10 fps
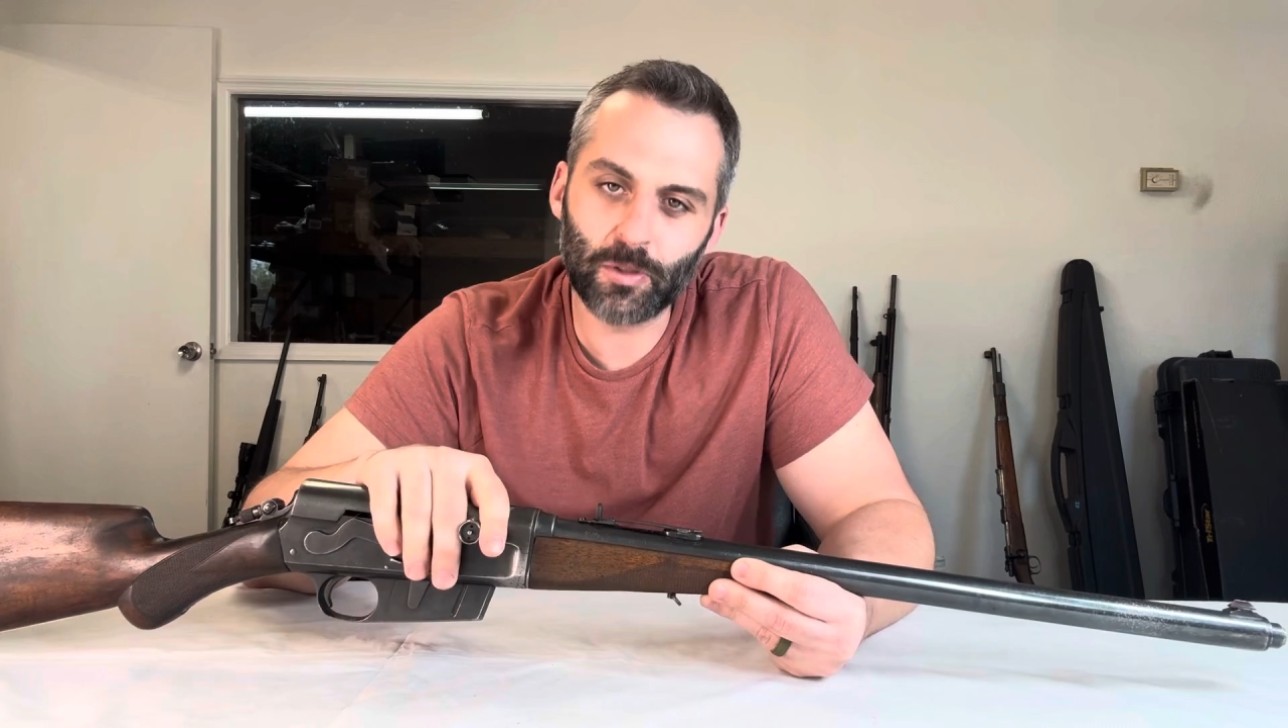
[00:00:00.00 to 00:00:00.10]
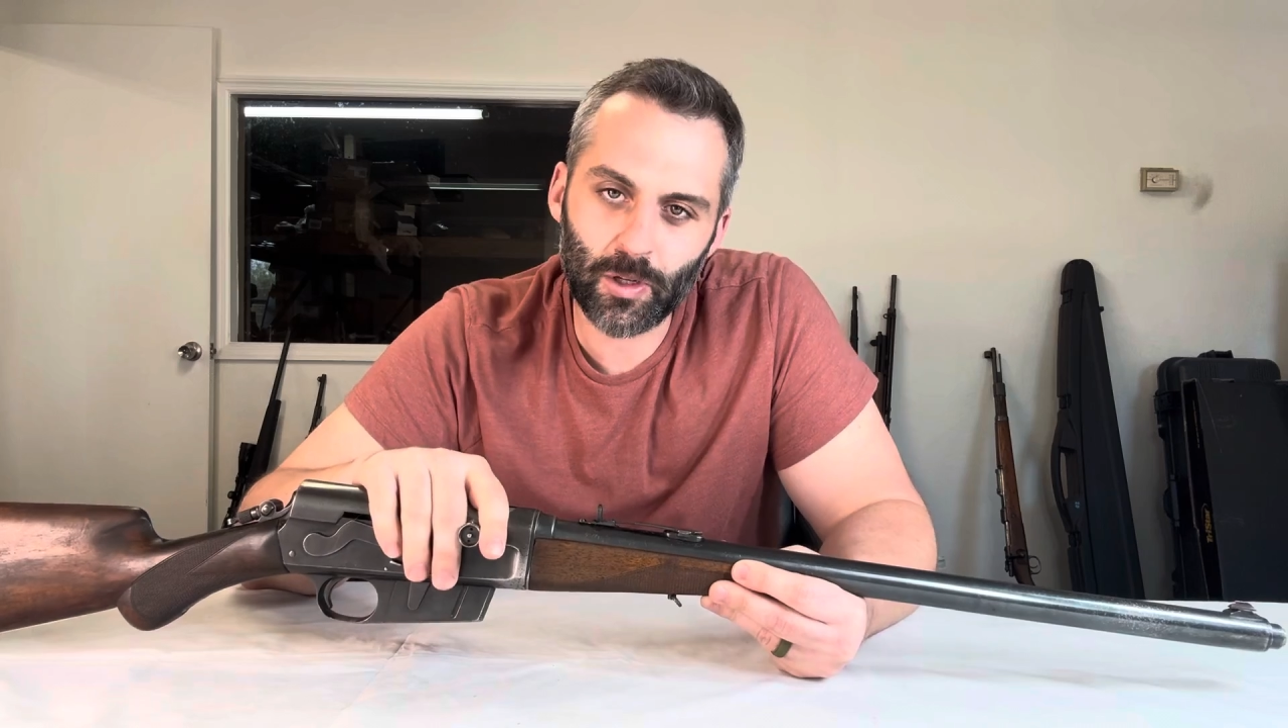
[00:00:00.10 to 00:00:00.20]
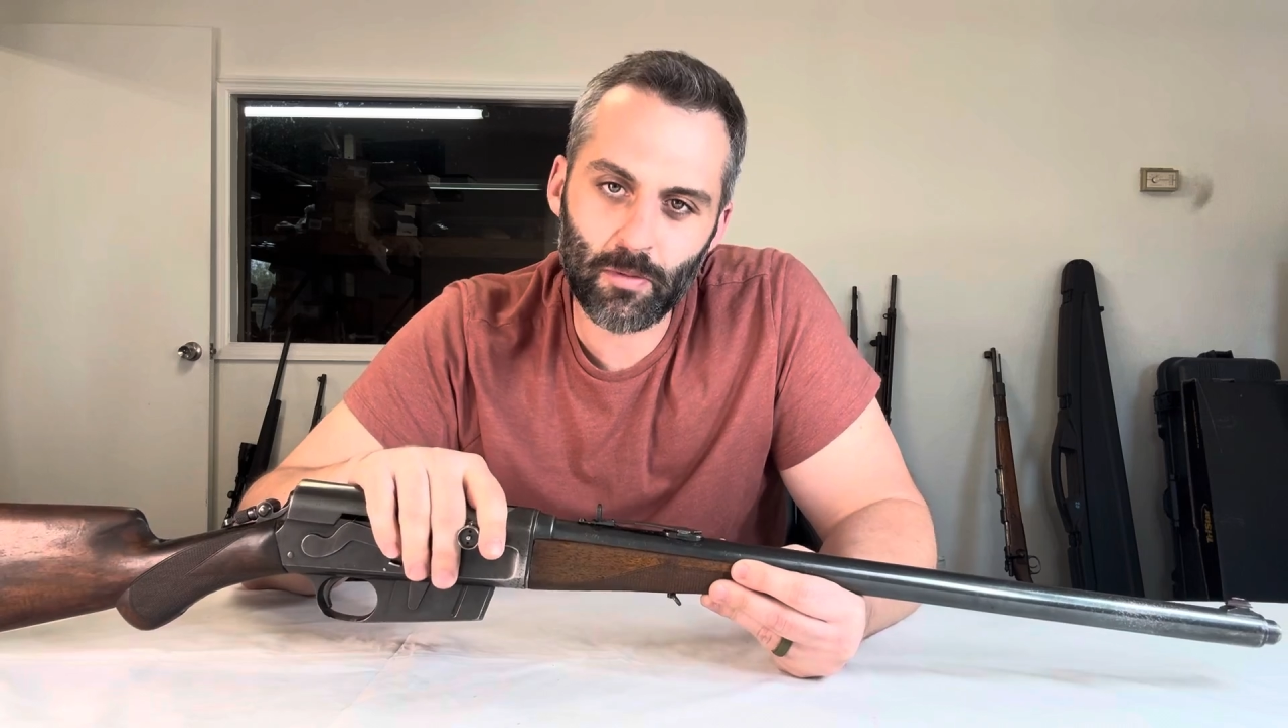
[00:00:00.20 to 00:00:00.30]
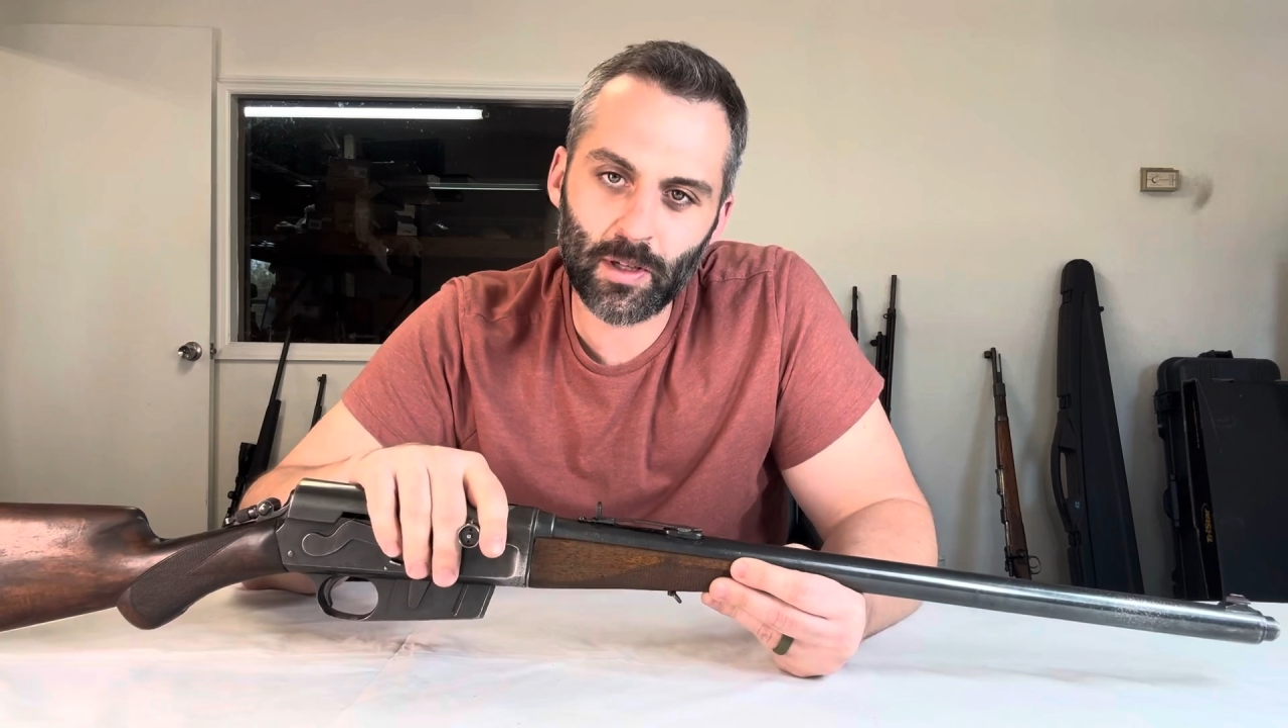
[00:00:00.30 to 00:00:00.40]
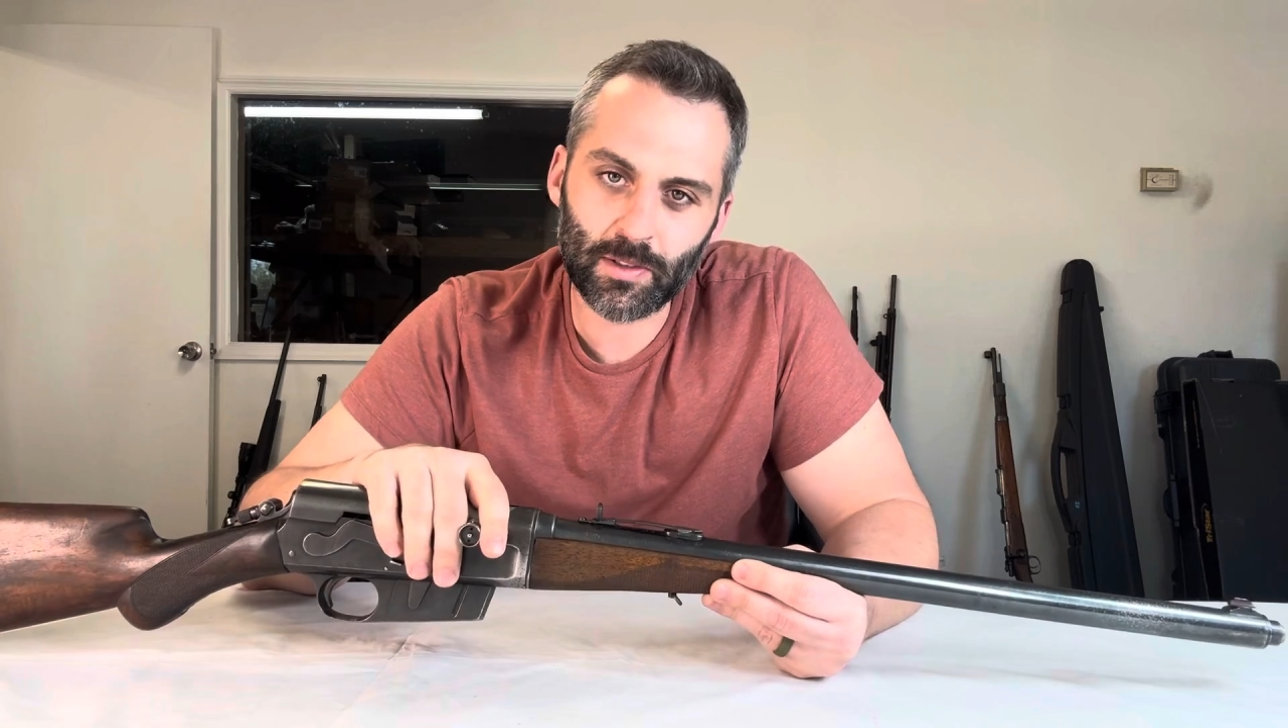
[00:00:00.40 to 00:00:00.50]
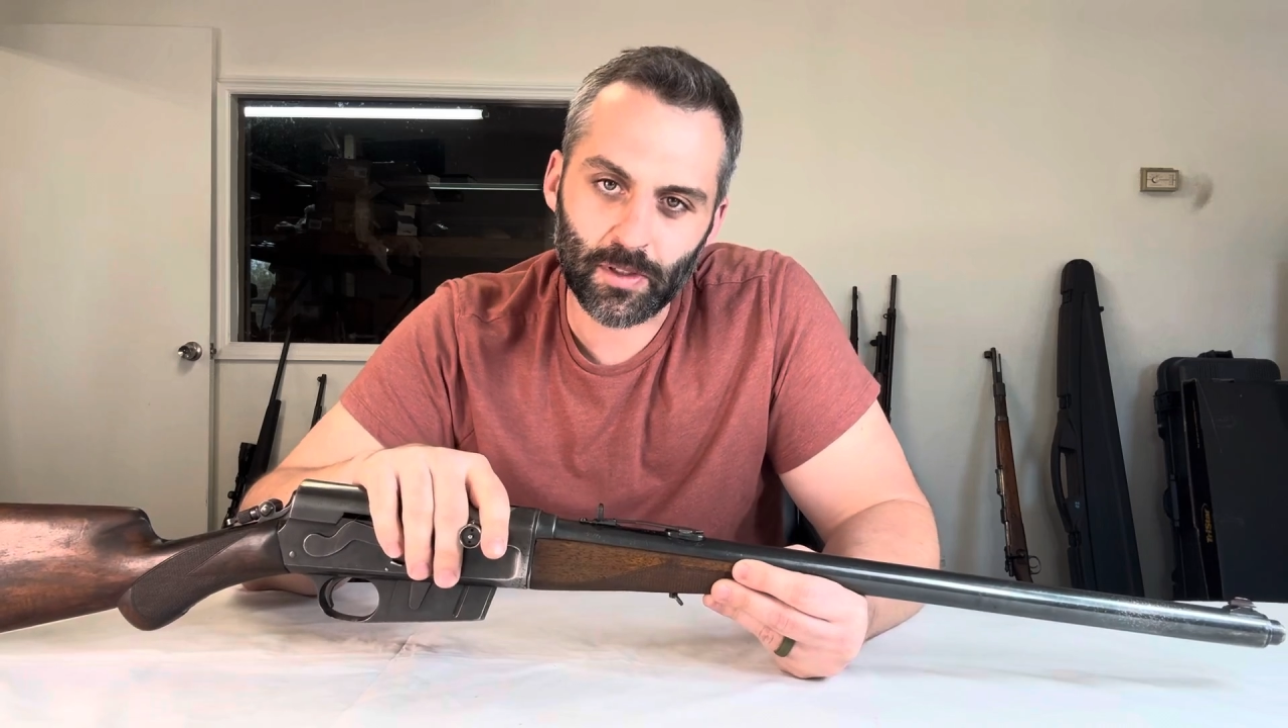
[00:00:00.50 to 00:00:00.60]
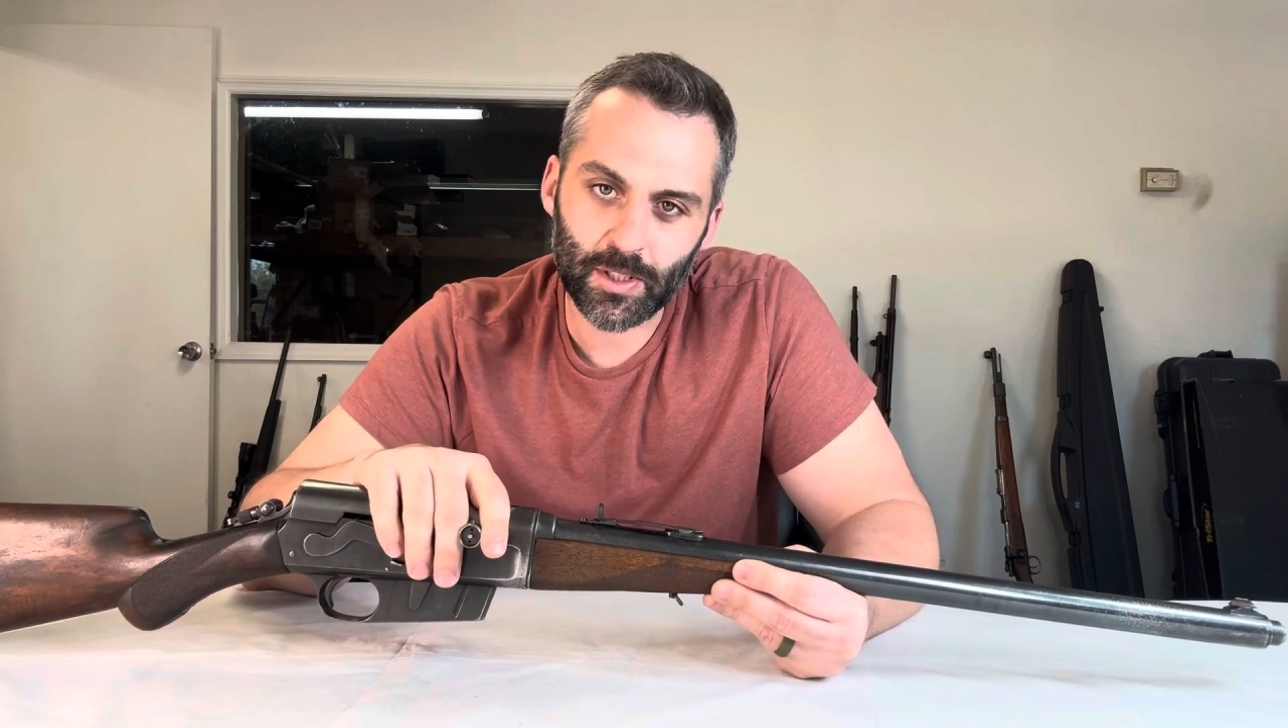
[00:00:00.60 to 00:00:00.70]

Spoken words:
so much for